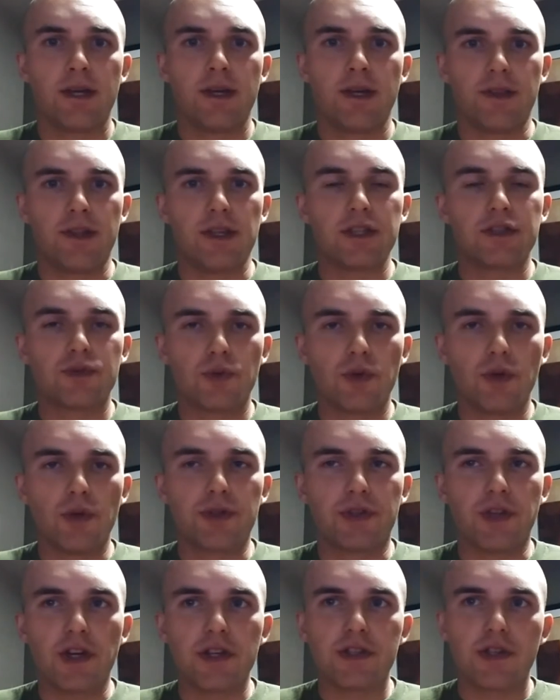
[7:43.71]
This
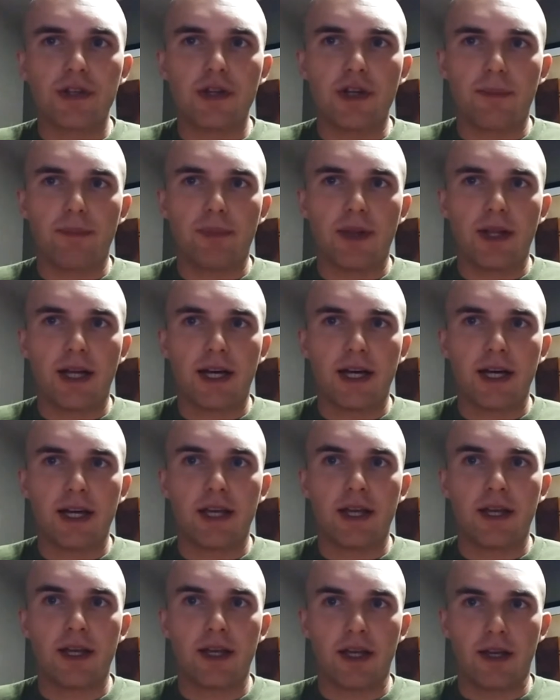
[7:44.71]
rule doesn't
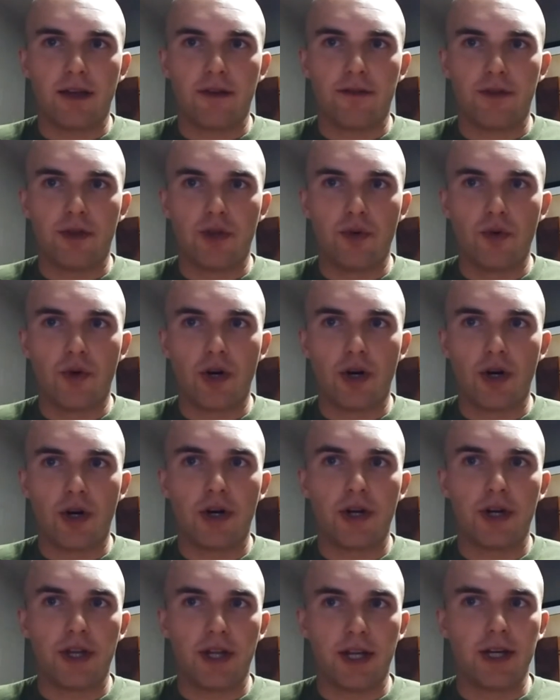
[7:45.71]
apply if you
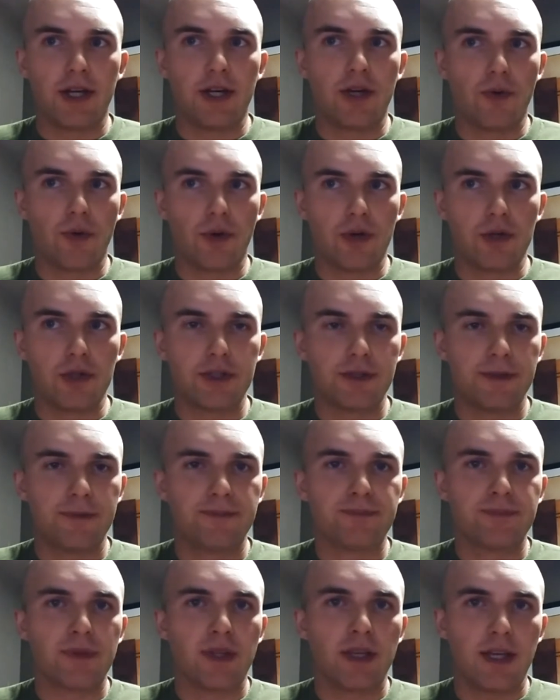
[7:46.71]
are indoors,
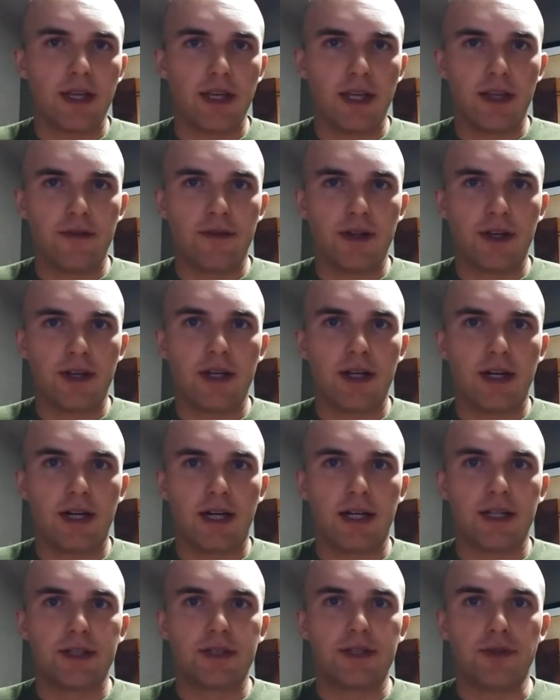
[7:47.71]
even
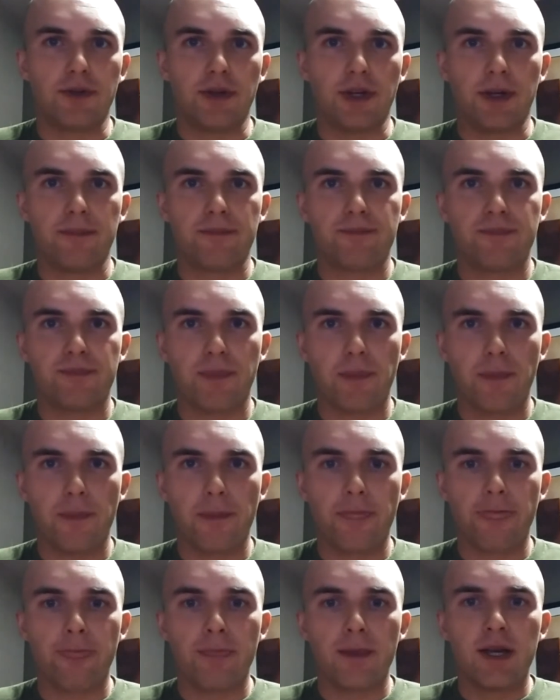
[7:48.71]
on duty.
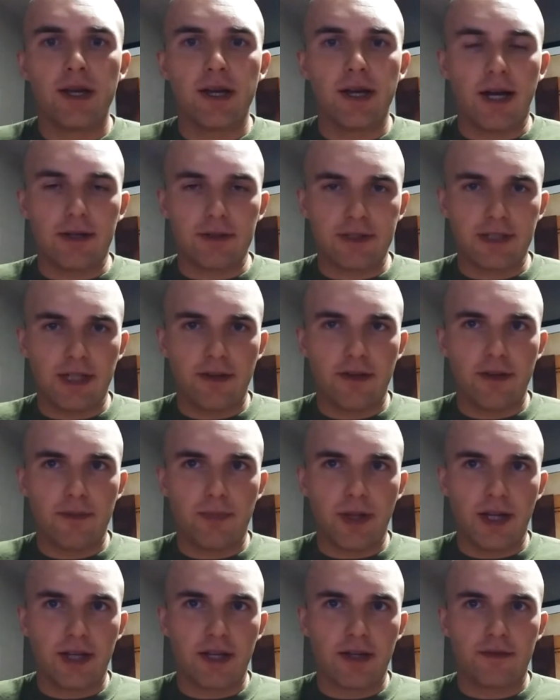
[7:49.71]
Outside of the
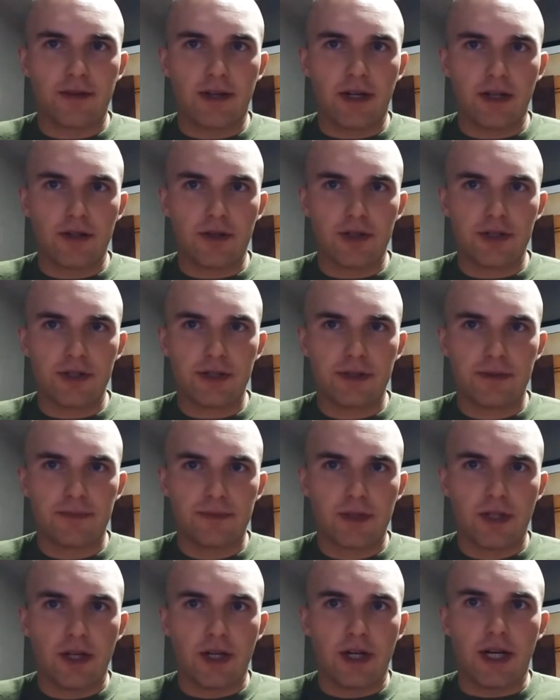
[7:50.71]
playing of colors,
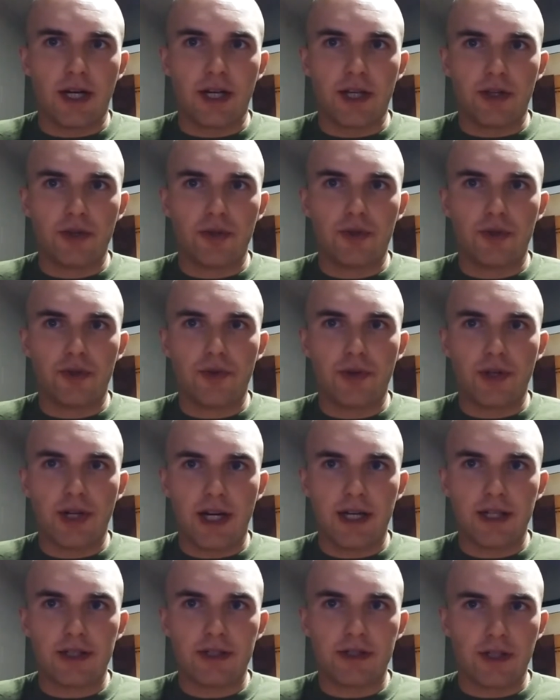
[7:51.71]
uh, you do
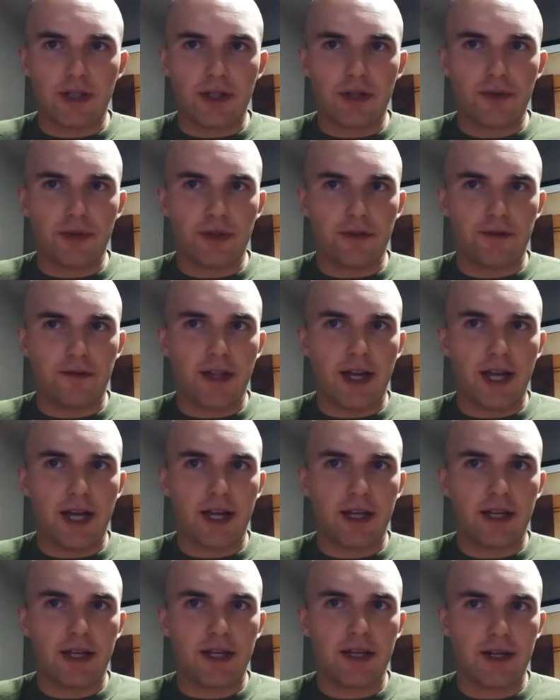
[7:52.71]
not salute the
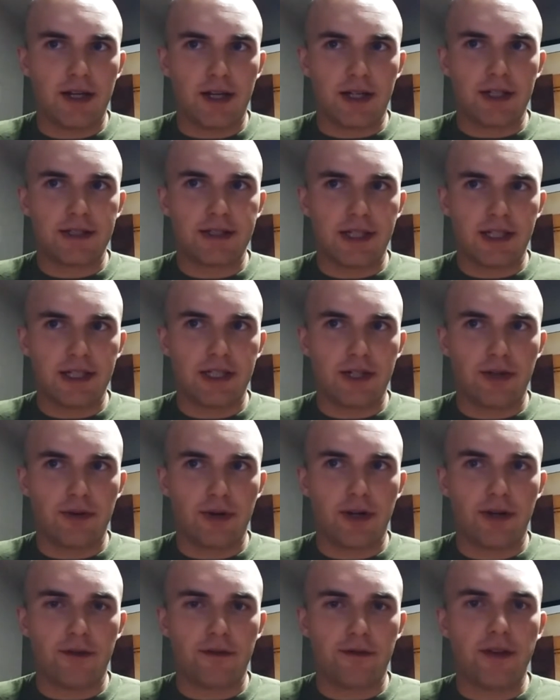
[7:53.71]
flag on a
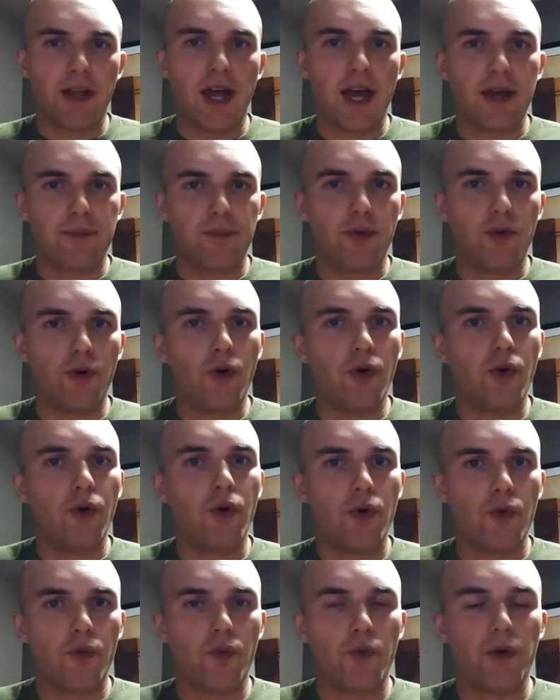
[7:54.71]
stationary
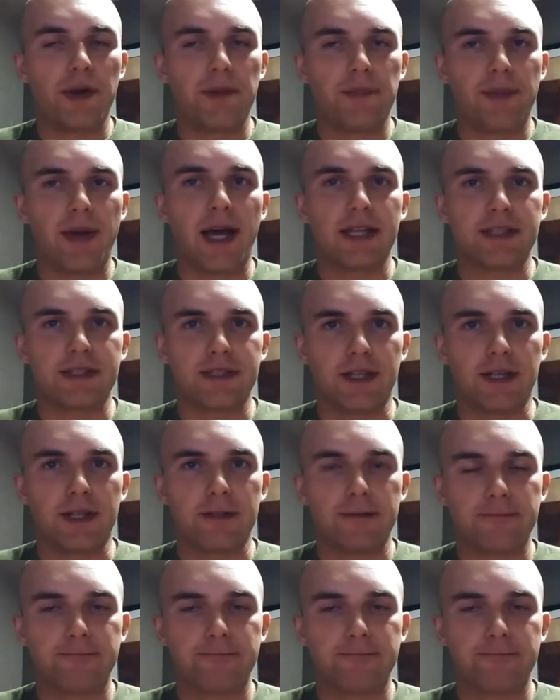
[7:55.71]
flagpole when passing it.